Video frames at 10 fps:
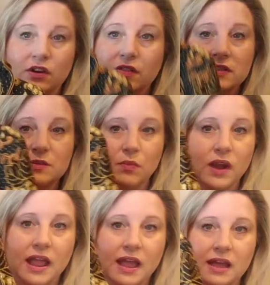of this
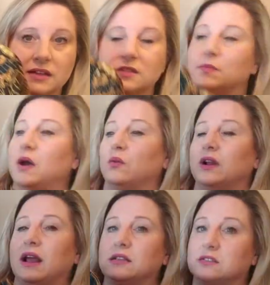brand, but when
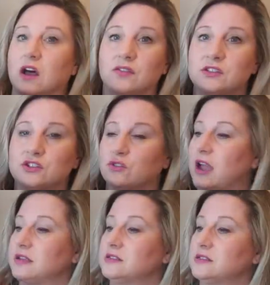I saw this
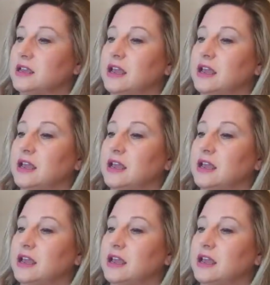dress,